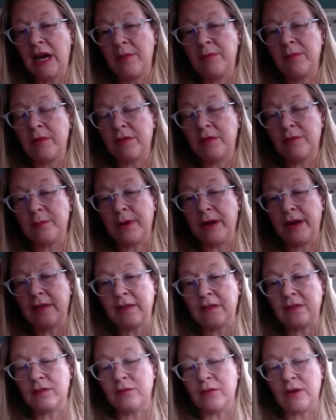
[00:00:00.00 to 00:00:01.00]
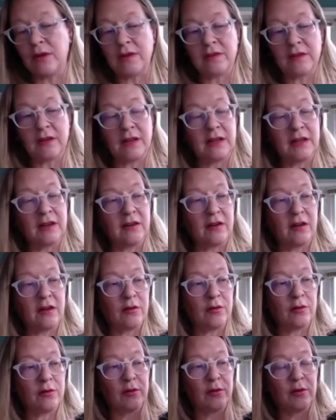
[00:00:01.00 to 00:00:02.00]
Despite this recent,
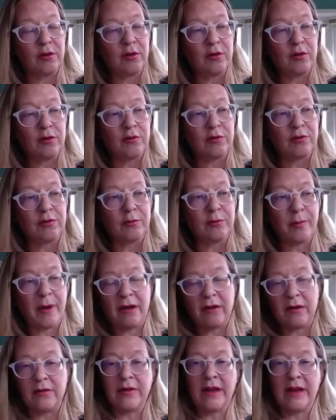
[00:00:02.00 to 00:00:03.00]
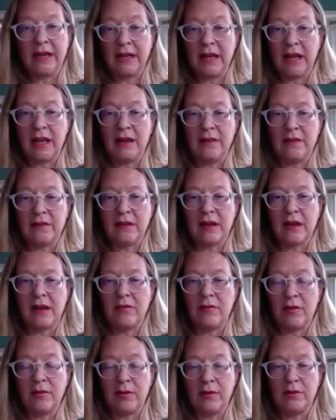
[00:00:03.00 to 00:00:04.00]
huge spout of headlines saying
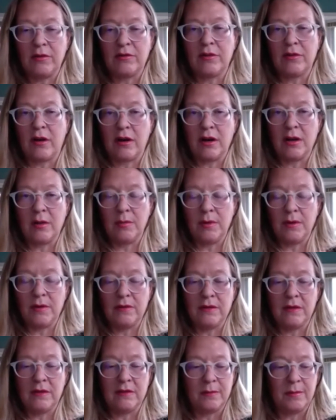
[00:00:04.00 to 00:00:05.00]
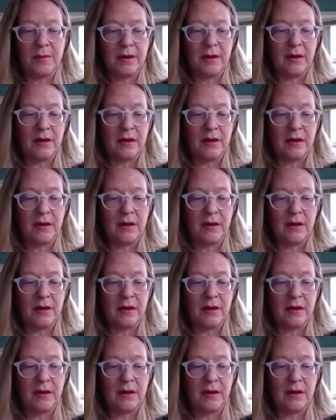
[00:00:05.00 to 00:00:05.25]
everyone's starting a business